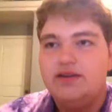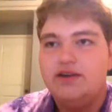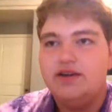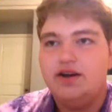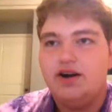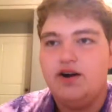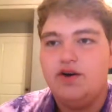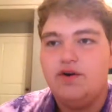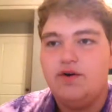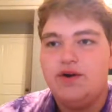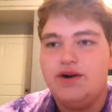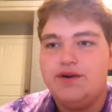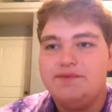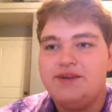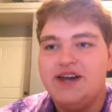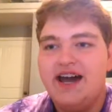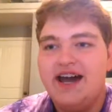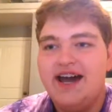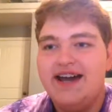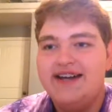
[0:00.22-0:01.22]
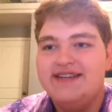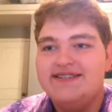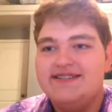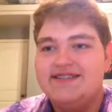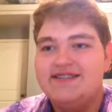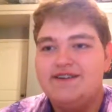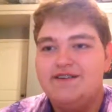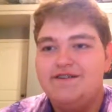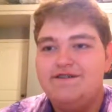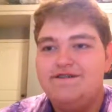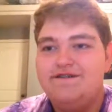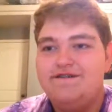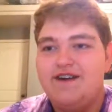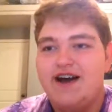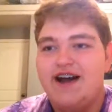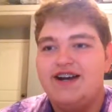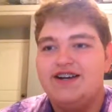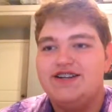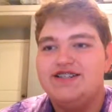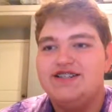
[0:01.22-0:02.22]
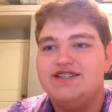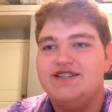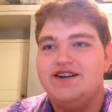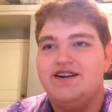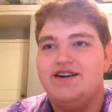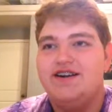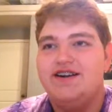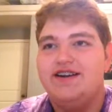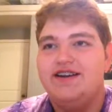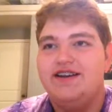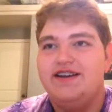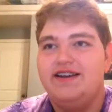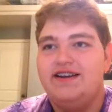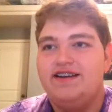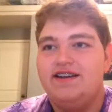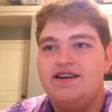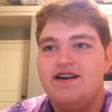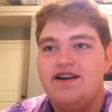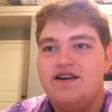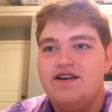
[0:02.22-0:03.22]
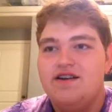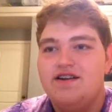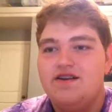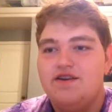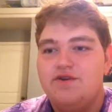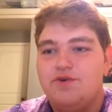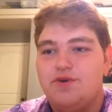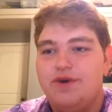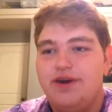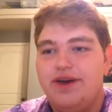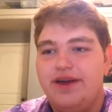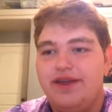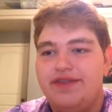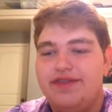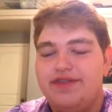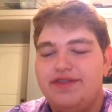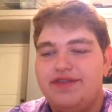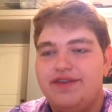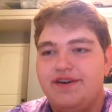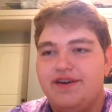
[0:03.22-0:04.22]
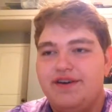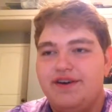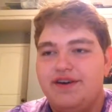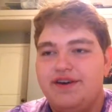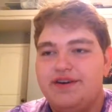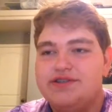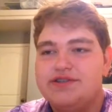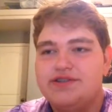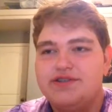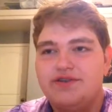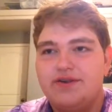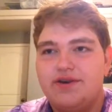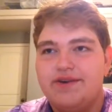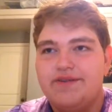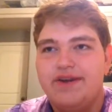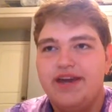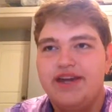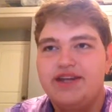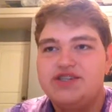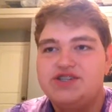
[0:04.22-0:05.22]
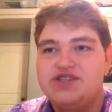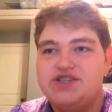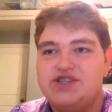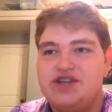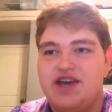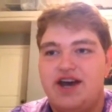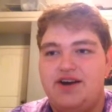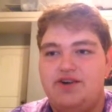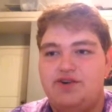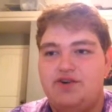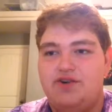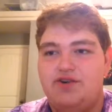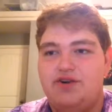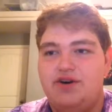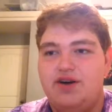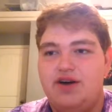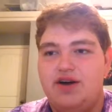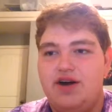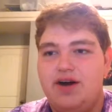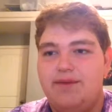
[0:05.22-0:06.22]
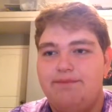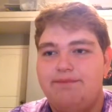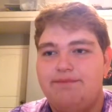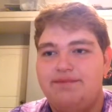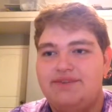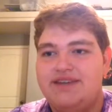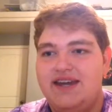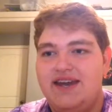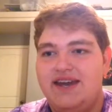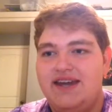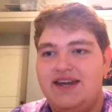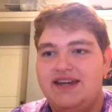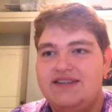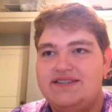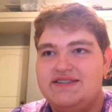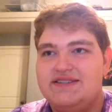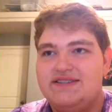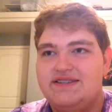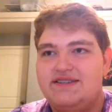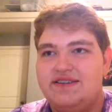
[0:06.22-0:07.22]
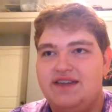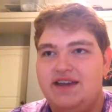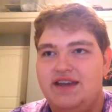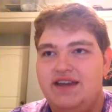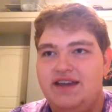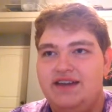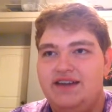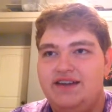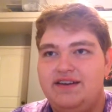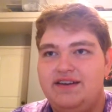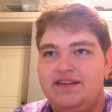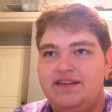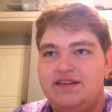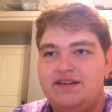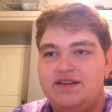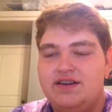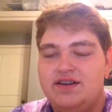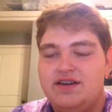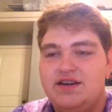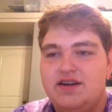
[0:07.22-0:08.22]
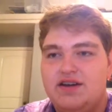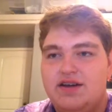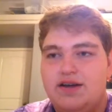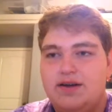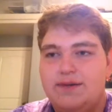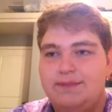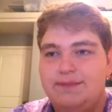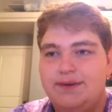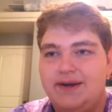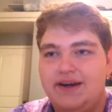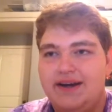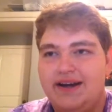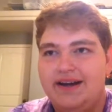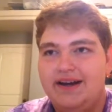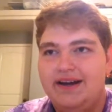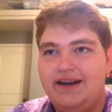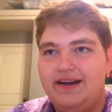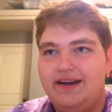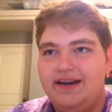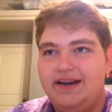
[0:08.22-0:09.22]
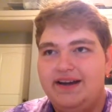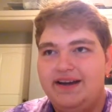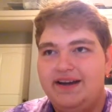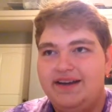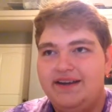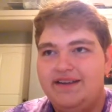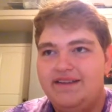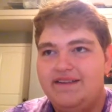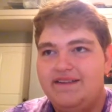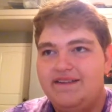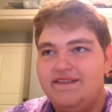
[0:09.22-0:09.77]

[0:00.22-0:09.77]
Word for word: Yo, what up guys? Firestar here with sort of a channel update thing. But